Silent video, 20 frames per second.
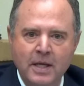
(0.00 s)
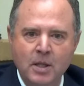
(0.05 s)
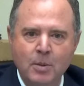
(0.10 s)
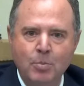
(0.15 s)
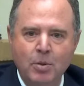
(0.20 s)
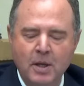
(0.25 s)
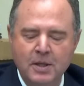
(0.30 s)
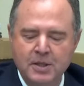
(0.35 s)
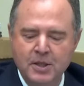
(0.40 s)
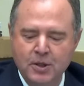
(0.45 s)
in
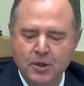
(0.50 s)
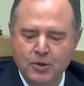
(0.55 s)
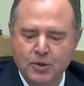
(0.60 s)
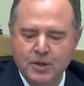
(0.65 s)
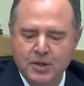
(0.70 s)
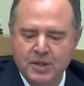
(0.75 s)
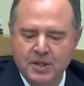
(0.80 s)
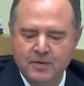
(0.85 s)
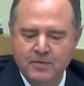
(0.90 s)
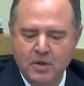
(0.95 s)
the
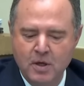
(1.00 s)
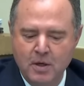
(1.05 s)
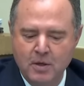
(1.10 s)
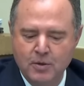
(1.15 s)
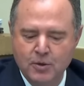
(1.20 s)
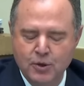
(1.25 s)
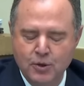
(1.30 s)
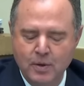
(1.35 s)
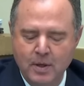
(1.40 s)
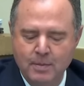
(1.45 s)
prosecutions of
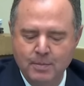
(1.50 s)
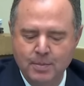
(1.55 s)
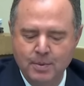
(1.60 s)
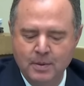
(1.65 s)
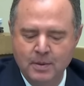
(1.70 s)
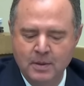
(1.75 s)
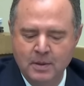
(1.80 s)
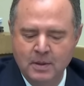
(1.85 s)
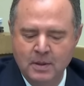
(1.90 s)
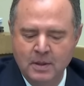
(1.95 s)
Donald Trump,
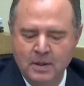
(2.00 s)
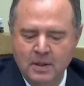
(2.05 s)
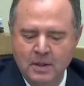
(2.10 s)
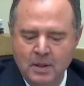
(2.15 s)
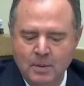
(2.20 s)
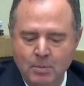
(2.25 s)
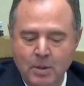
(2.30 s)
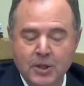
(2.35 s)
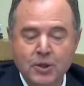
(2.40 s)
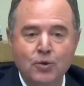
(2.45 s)

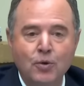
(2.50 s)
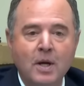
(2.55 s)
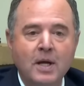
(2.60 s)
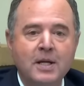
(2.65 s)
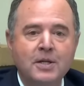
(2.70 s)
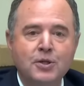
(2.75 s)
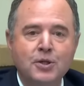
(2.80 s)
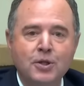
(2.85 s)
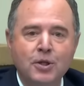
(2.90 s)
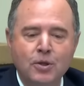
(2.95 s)
by
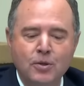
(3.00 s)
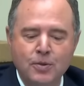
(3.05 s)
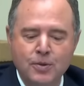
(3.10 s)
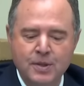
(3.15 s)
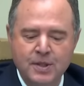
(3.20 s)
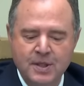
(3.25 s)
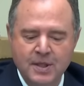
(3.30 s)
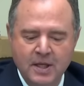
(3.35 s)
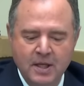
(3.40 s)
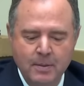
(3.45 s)
trying to
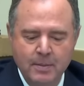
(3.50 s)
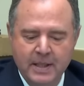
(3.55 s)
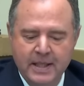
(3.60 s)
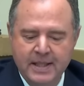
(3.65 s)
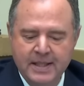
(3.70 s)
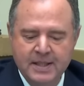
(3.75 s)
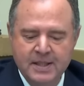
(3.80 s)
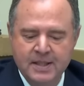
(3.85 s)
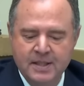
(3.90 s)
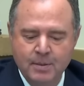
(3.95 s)
use the
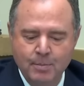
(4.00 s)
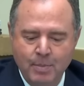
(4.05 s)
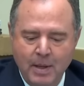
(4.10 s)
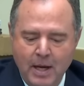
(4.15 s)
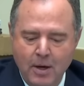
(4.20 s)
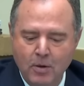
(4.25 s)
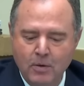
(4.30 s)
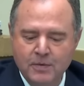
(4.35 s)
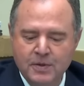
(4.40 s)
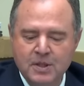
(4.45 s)
committee's
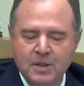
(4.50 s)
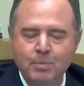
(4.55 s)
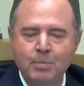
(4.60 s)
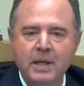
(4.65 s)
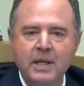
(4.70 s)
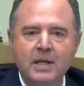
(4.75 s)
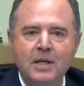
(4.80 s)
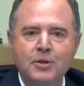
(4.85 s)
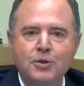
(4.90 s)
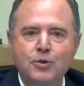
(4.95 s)
power of
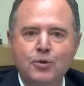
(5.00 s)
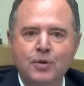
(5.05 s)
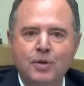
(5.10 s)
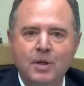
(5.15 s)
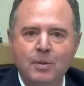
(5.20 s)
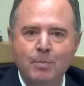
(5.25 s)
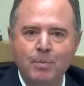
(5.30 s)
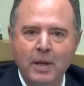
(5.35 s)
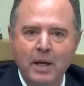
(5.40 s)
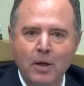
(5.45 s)
subpoena to
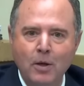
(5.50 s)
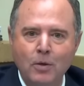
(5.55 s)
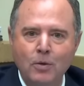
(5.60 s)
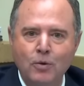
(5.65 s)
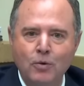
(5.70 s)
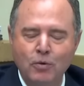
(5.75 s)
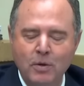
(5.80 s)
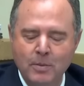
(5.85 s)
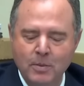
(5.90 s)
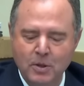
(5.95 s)

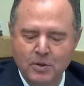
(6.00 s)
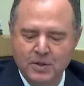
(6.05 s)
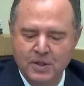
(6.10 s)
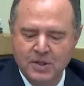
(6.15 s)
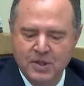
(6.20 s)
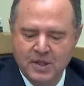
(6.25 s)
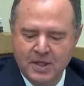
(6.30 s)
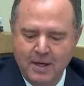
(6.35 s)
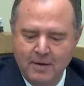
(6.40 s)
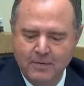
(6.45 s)
compel criminal
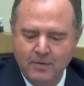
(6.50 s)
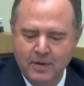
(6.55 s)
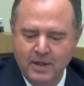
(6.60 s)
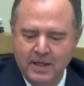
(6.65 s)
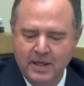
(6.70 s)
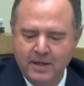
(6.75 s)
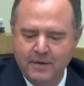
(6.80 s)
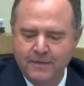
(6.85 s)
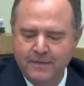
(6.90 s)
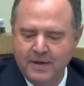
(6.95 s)

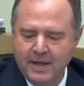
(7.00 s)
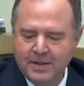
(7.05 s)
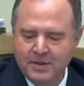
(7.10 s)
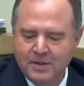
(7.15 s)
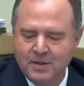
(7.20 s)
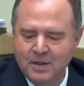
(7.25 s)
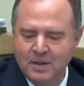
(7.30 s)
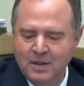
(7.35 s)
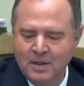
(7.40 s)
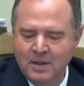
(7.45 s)
discovery, in
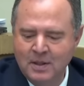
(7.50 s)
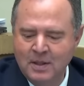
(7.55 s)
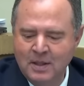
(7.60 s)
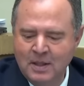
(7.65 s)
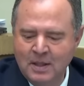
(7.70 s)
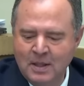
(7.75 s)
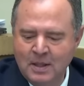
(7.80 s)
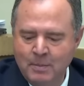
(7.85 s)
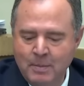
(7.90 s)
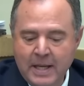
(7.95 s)
effect,
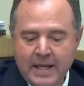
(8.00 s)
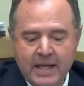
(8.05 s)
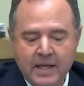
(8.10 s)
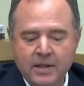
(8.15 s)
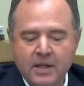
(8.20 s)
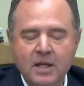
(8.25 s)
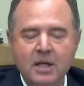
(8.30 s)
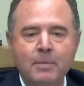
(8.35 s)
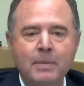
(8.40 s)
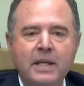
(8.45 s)

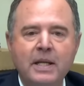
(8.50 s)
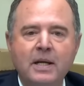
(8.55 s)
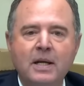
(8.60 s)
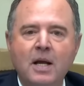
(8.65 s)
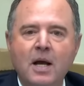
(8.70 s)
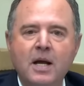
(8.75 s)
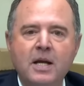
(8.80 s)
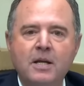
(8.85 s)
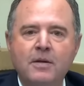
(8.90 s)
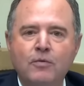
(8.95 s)
making the committee a
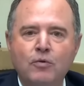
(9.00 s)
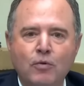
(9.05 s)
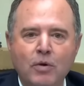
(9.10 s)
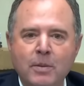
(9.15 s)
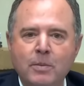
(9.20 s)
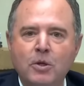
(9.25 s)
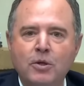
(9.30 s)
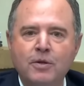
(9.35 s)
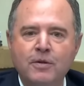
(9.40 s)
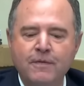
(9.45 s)
kind of
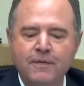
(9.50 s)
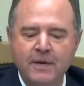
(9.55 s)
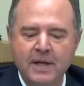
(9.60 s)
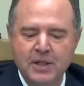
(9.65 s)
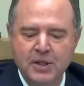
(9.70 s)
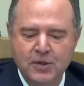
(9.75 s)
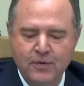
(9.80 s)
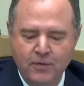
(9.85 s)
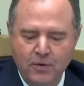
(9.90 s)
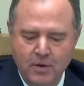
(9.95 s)
criminal
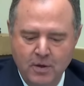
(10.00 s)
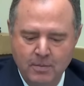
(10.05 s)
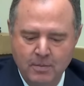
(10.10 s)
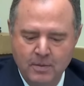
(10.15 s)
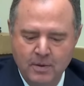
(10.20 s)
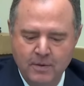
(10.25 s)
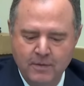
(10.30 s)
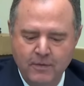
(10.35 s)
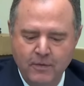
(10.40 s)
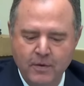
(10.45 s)
defense
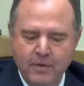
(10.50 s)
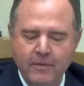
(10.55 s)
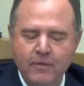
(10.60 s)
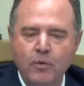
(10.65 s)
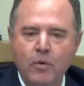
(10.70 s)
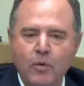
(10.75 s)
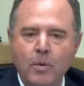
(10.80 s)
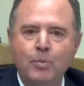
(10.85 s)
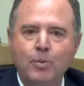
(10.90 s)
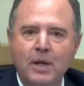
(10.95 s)
firm for the
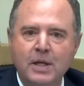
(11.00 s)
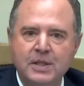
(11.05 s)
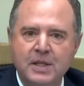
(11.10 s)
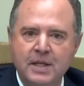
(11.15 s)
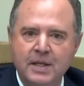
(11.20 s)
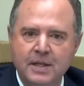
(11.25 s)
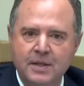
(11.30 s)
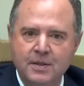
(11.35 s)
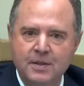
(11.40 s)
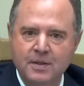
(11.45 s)
former
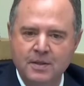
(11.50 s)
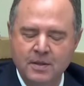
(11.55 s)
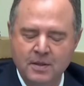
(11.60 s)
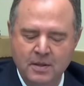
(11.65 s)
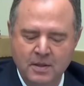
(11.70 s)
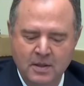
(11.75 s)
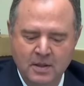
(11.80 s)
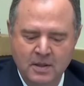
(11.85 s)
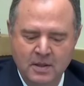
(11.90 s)
president.